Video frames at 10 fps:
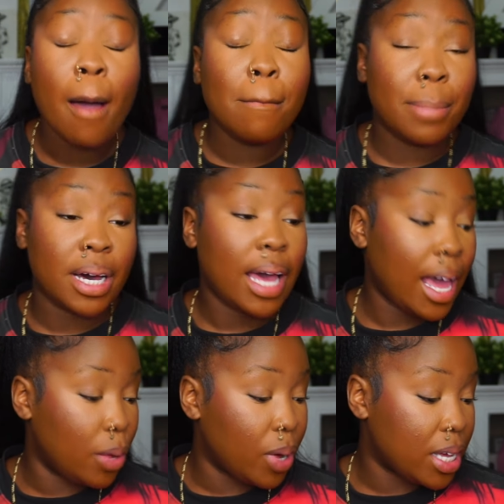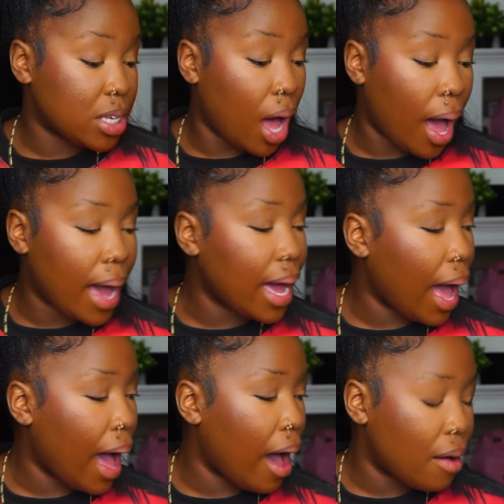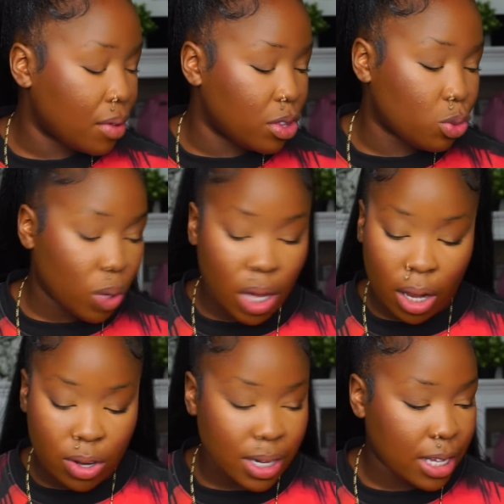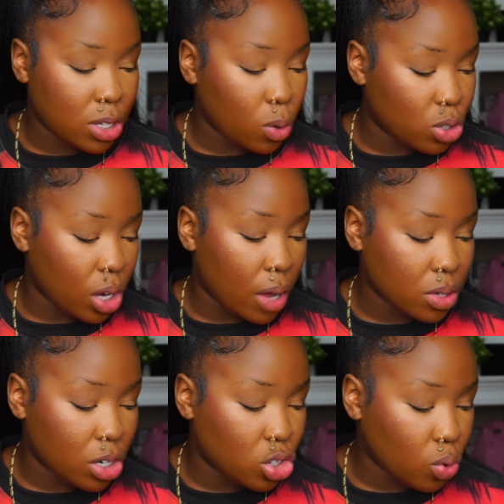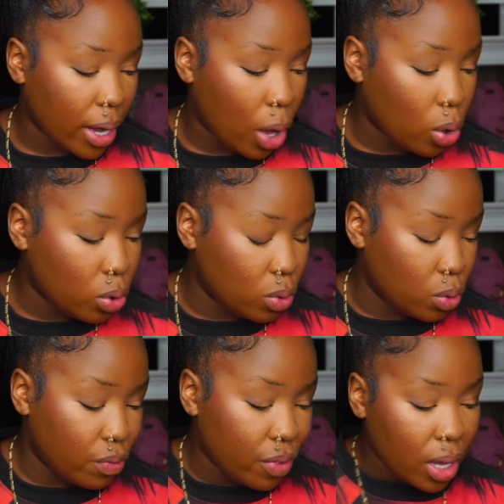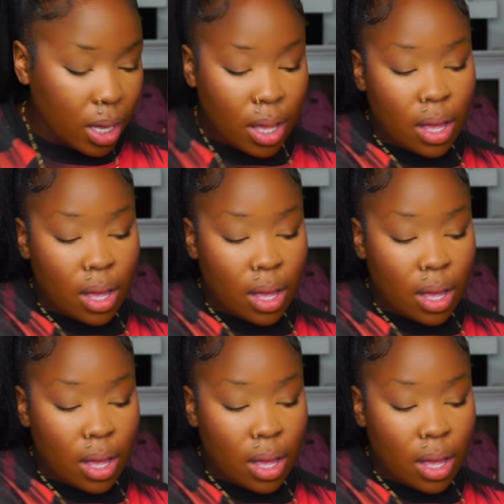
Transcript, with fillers: But anyways, I have the three colors and I told y'all I was going to try out Kunufa.